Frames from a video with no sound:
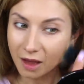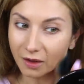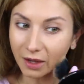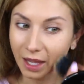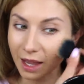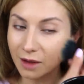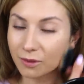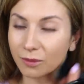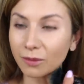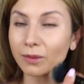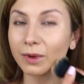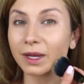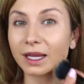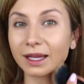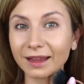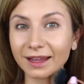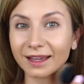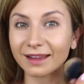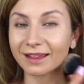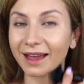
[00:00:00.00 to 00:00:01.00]
Okay, I
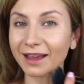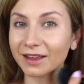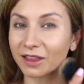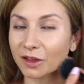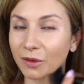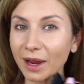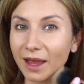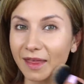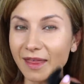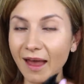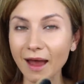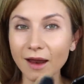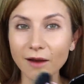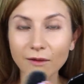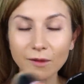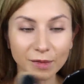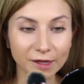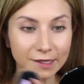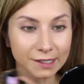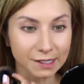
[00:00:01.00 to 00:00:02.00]
really like the way that
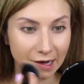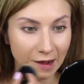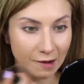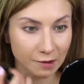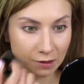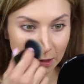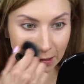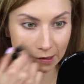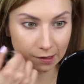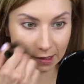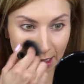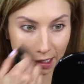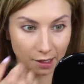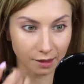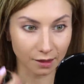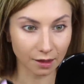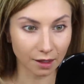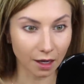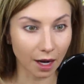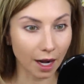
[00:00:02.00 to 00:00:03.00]
blended out into the
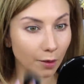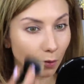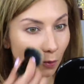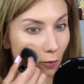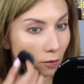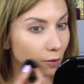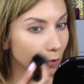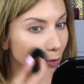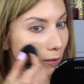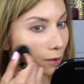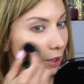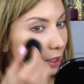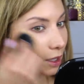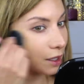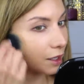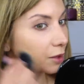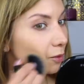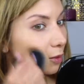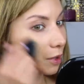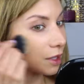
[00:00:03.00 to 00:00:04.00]
skin. I
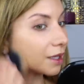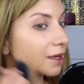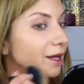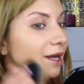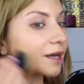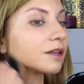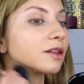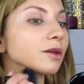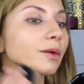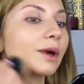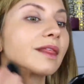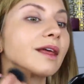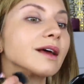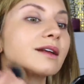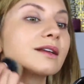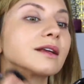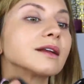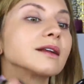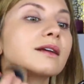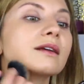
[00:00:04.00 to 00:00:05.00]
really, really liked the way that
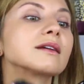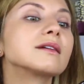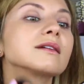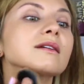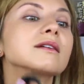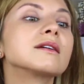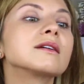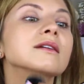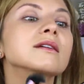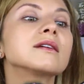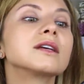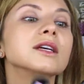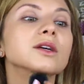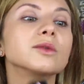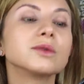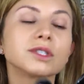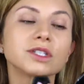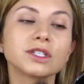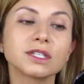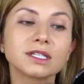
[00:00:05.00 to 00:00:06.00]
did. It
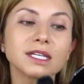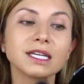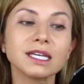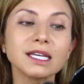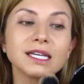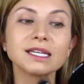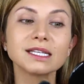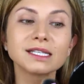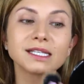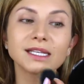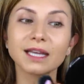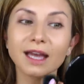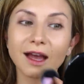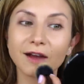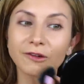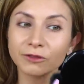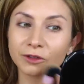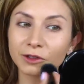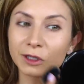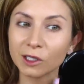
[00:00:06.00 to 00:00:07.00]
was just easy,
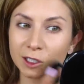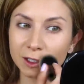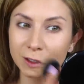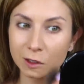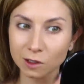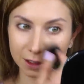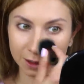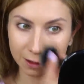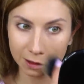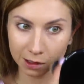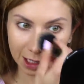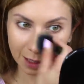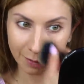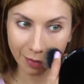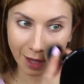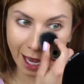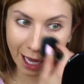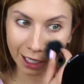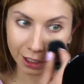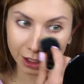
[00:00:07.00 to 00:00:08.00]
effortless. It didn't get
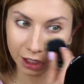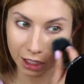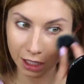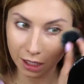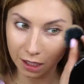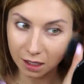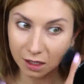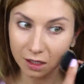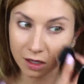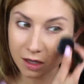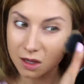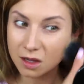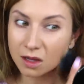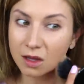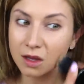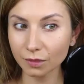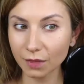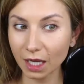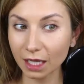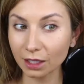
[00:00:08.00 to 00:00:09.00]
patchy.
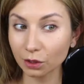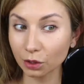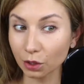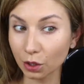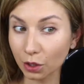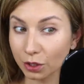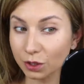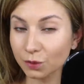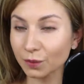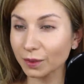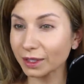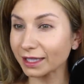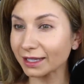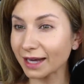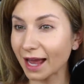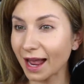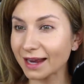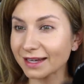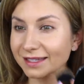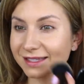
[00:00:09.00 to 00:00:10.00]
It looks really
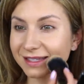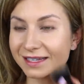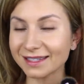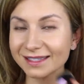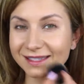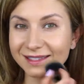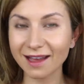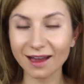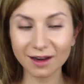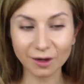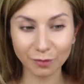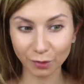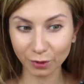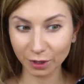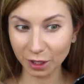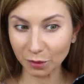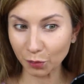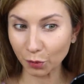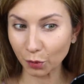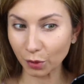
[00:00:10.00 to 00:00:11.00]
nice. It's got a
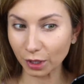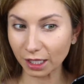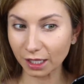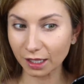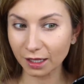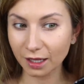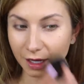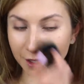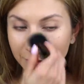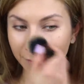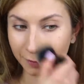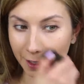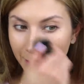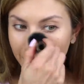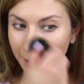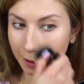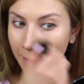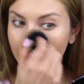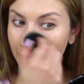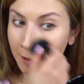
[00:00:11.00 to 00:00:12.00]
really pretty kind of
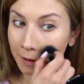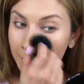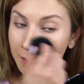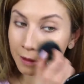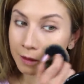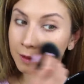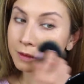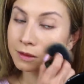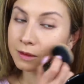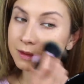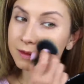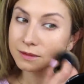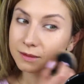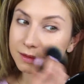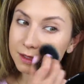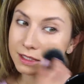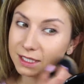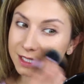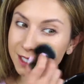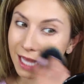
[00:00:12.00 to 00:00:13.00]
like
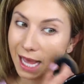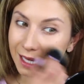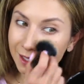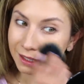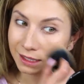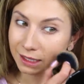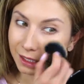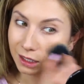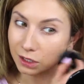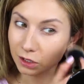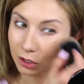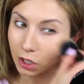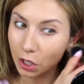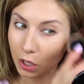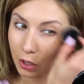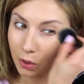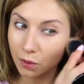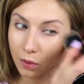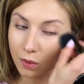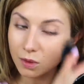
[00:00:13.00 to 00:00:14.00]
satiny
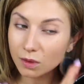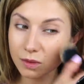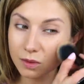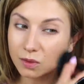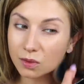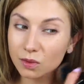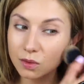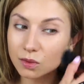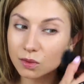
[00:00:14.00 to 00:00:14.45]
glow.